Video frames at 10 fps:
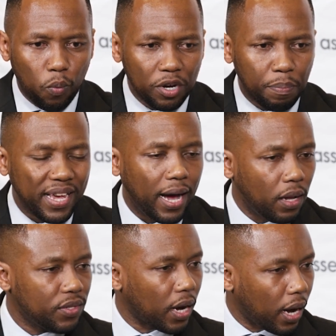would be
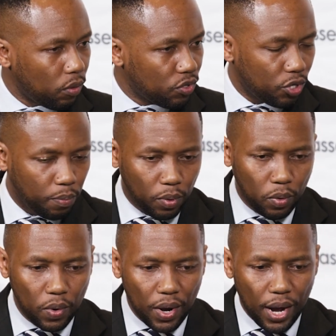held
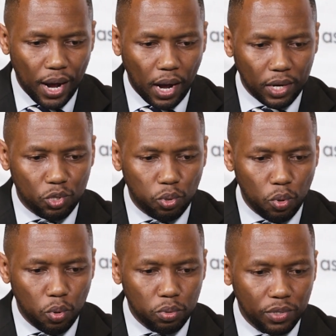accountable
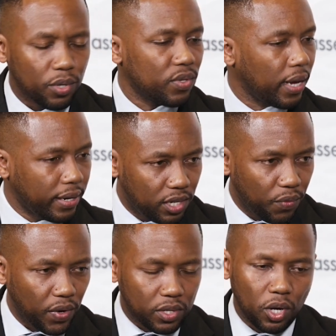to
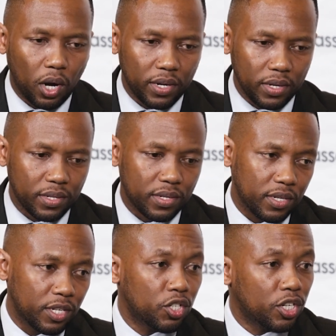scientific
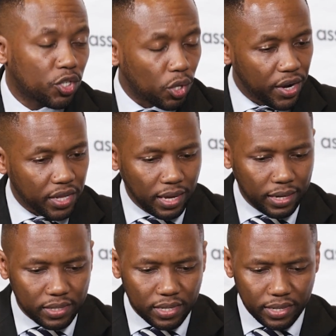targets, ensuring
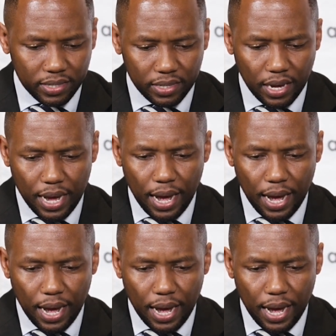that there's